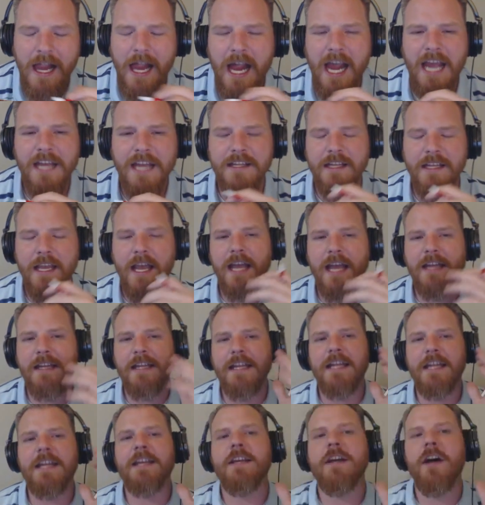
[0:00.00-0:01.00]
And then
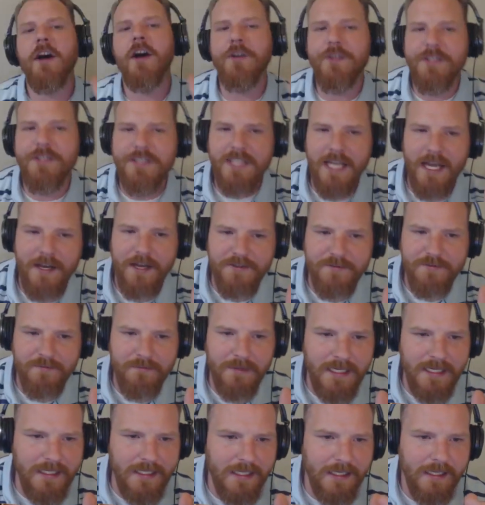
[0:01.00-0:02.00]
he called this house
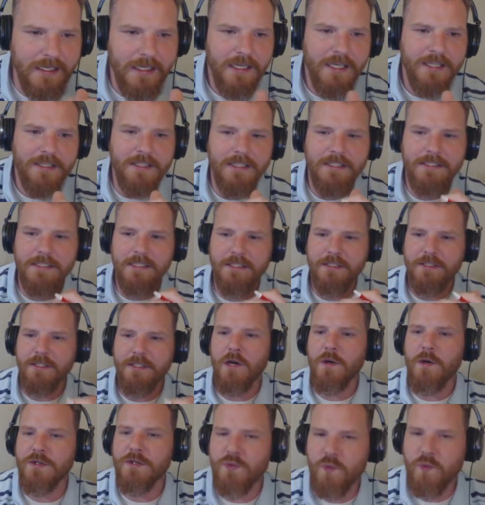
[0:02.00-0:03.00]
meeting that didn't
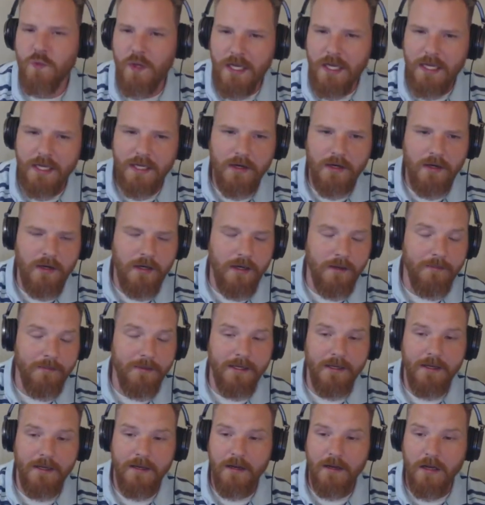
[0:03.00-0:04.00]
go his way at
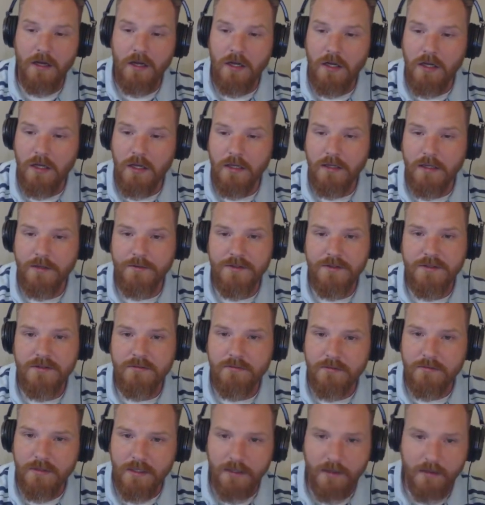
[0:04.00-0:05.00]
all. It was,
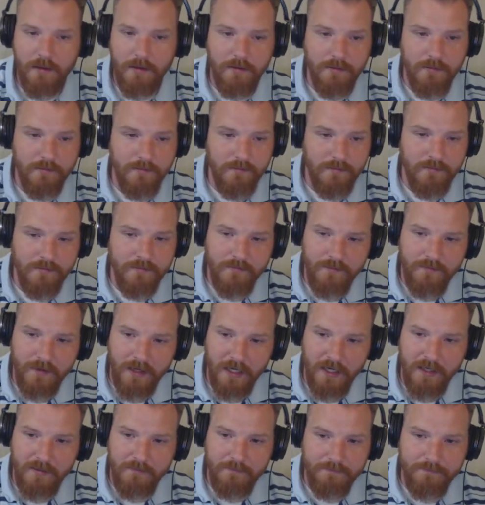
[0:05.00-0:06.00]

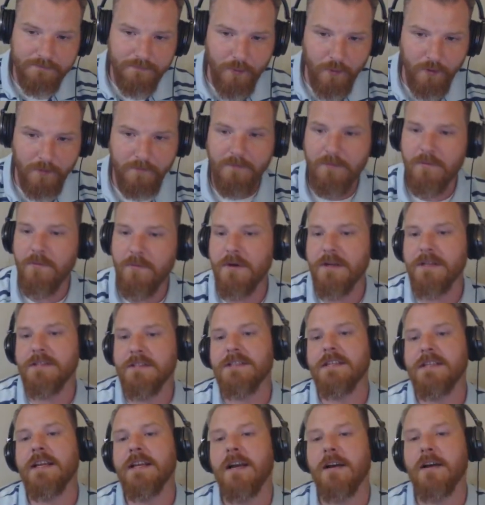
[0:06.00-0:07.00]
very poor points.
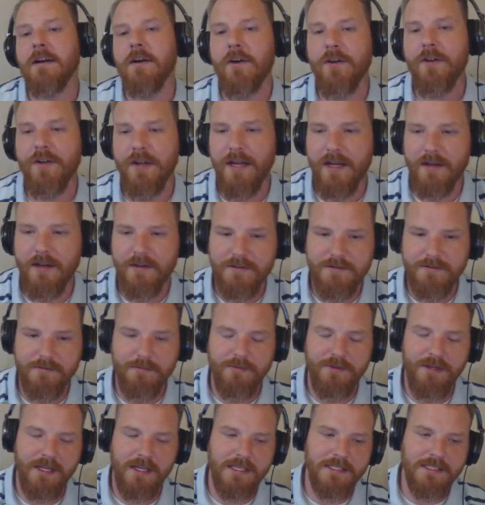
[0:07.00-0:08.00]
He got called out on some
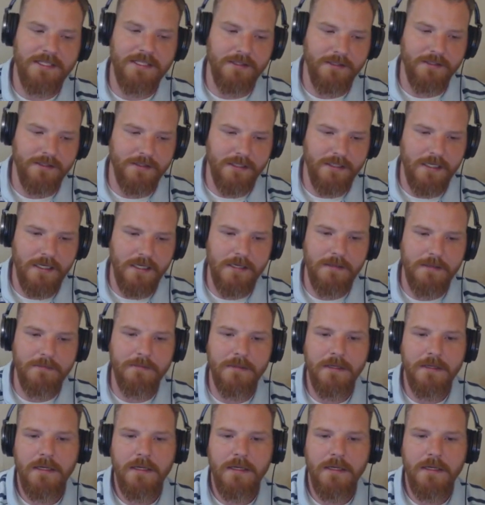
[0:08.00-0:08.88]
things. He looked dumb.